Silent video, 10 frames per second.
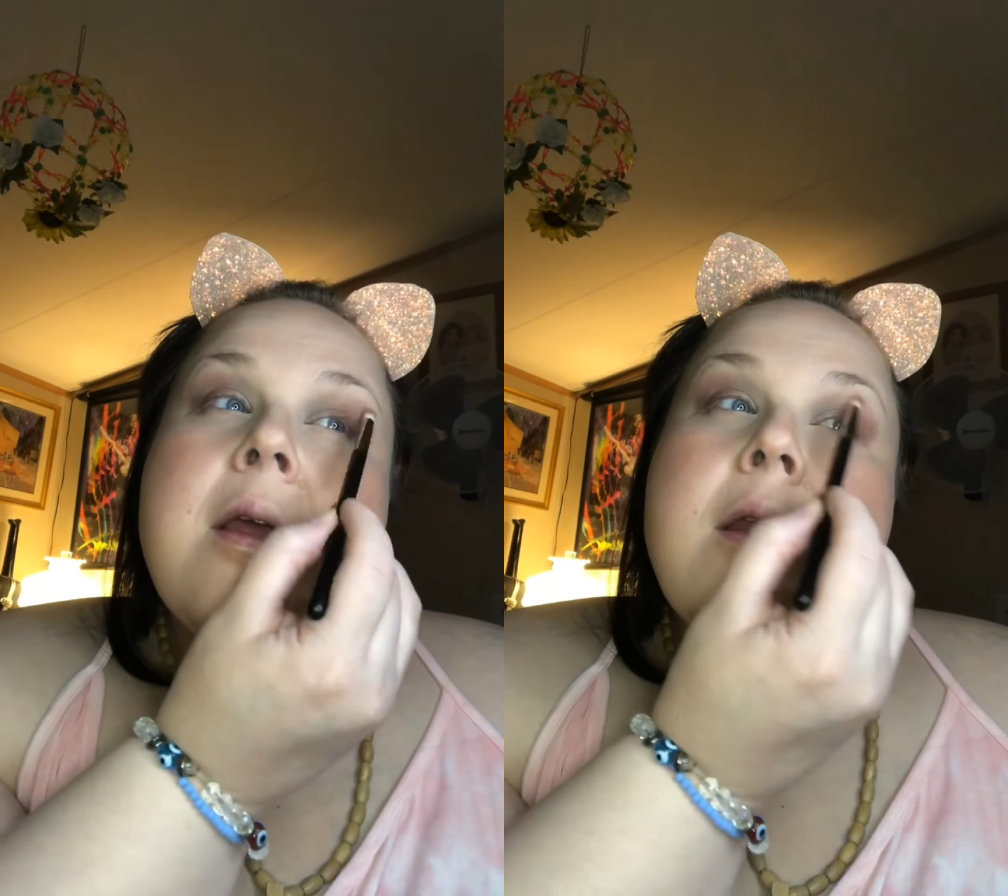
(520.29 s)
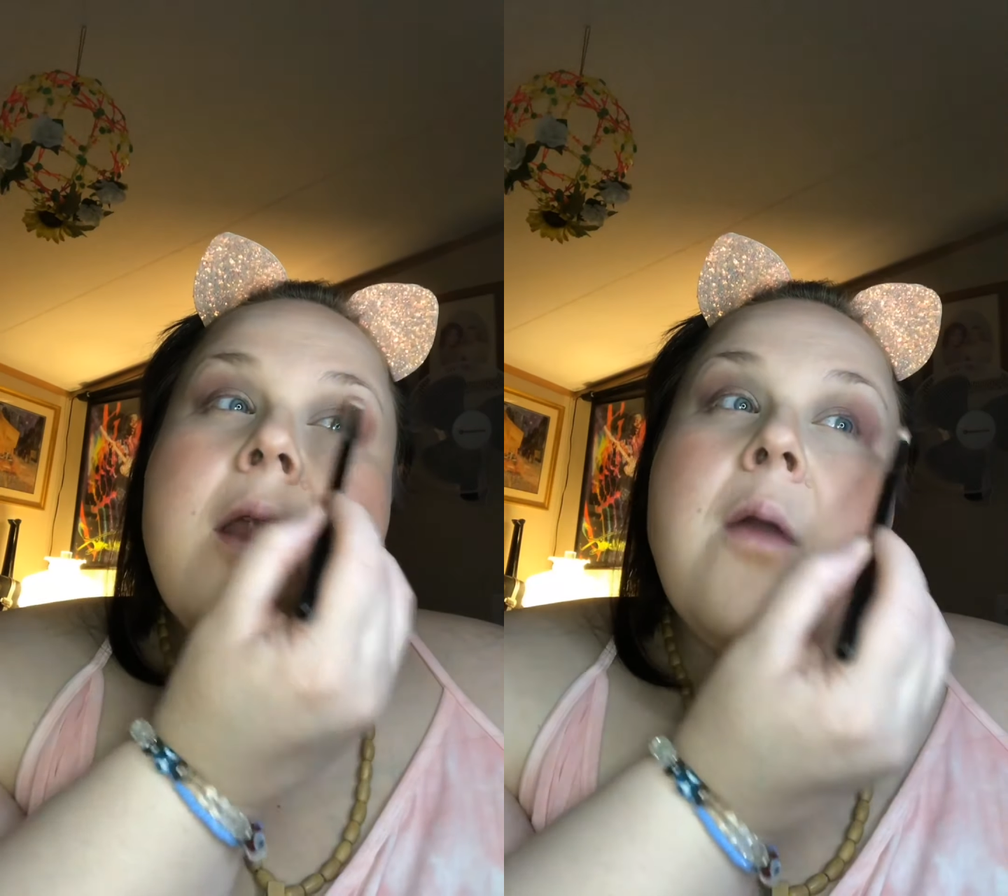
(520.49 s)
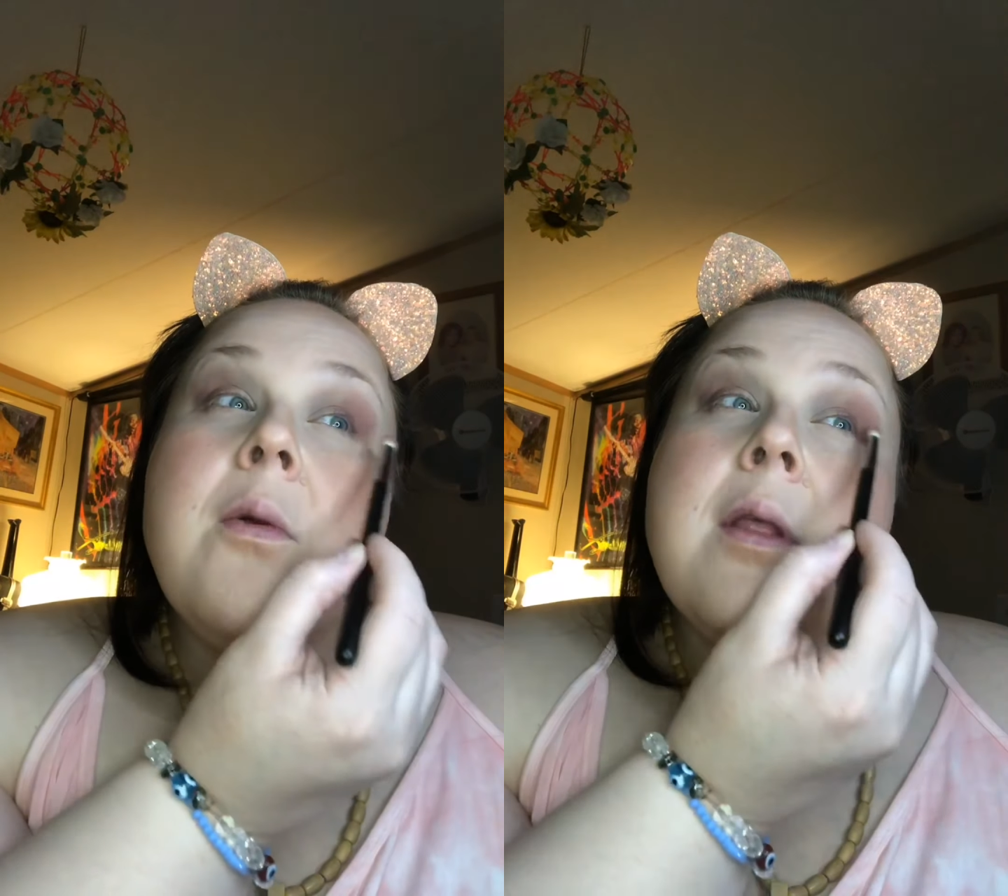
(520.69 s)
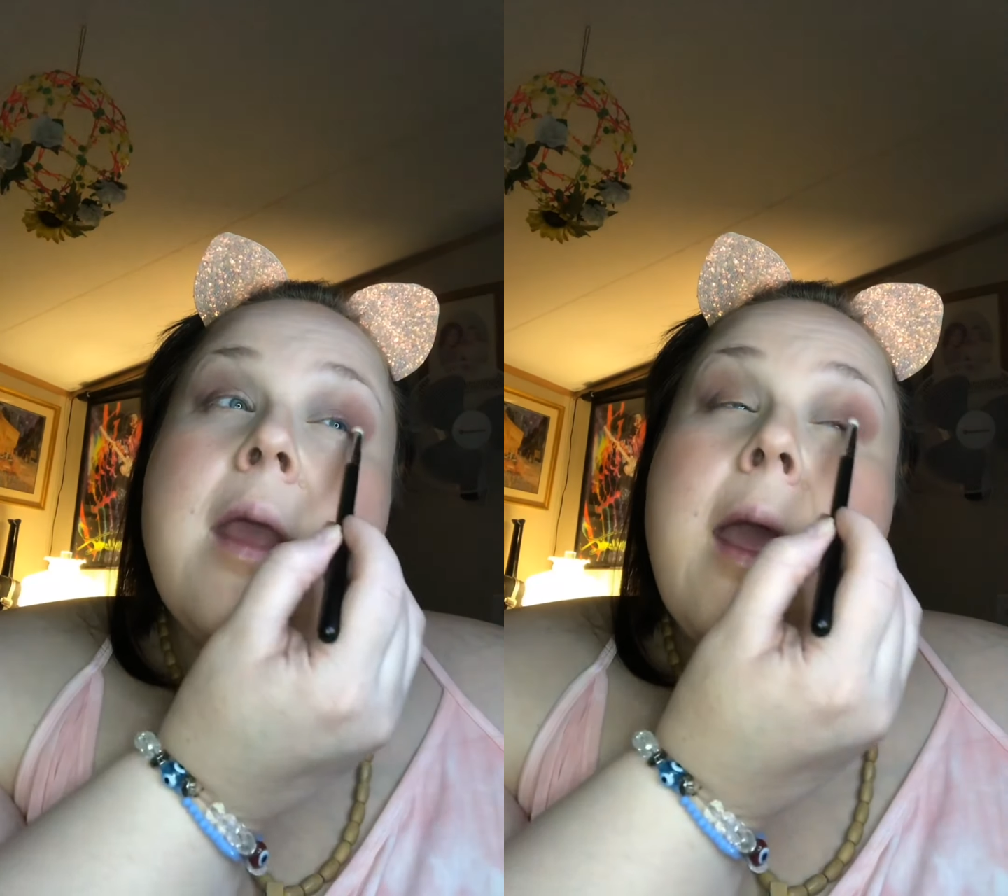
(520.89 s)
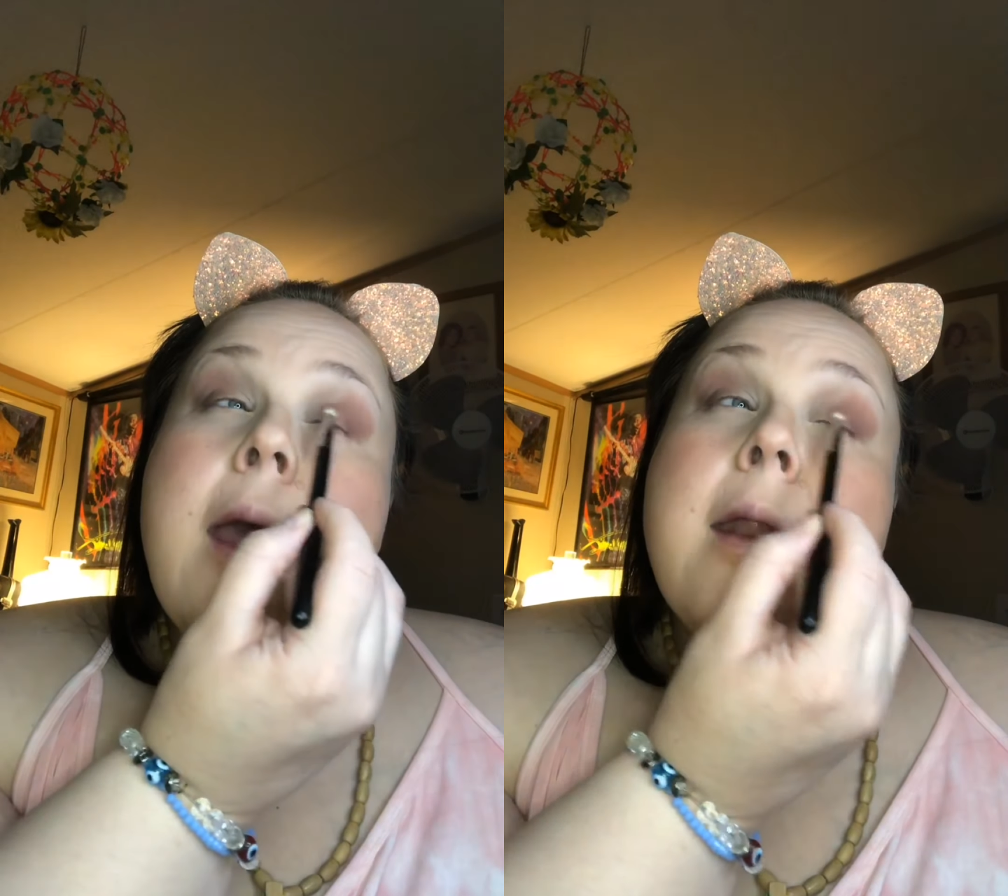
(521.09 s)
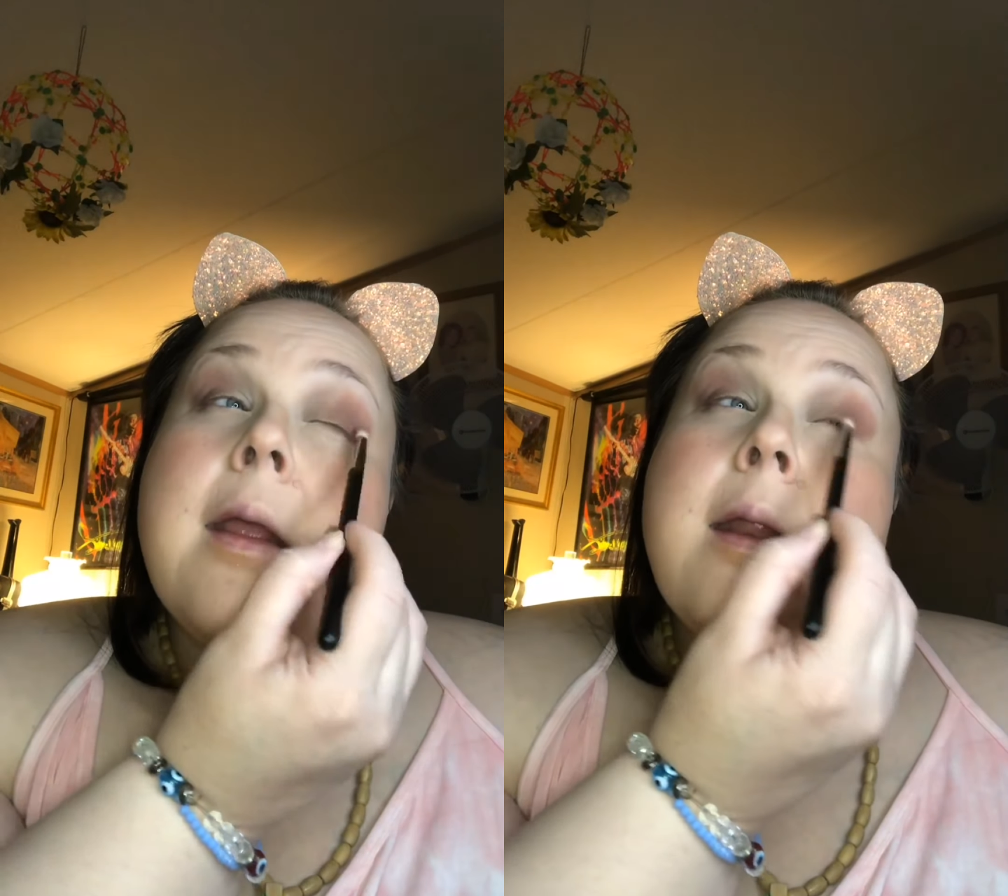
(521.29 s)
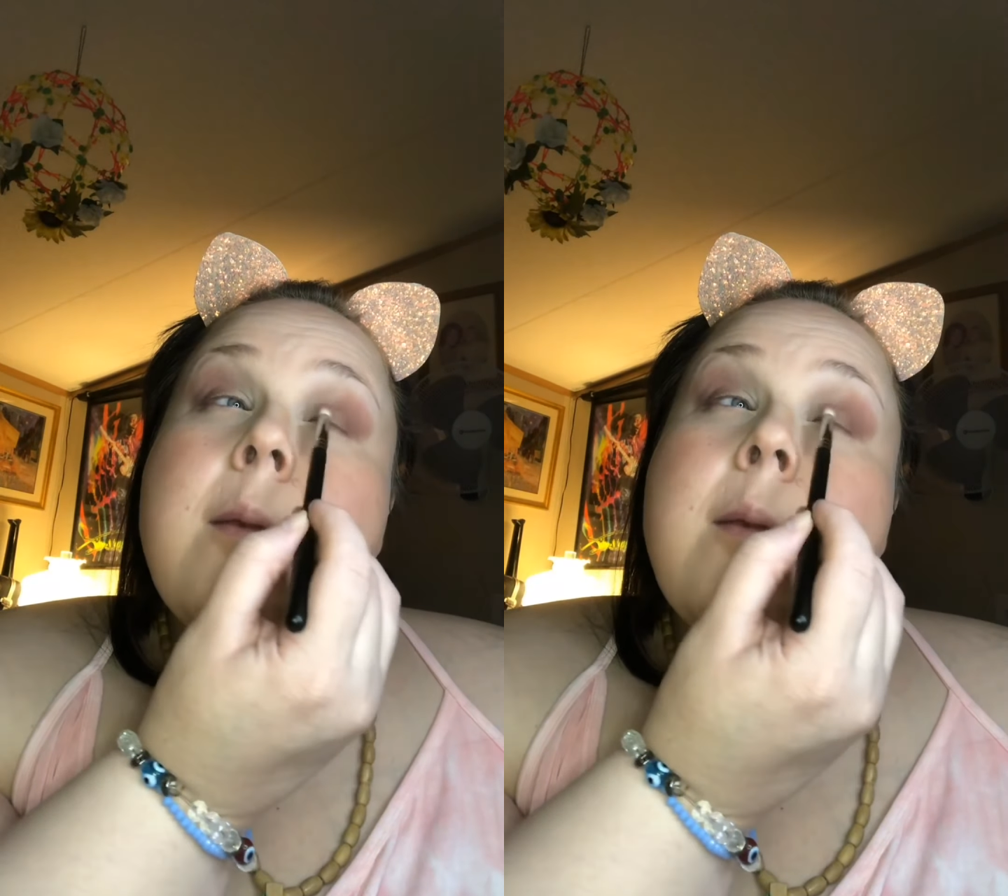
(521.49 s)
not really add any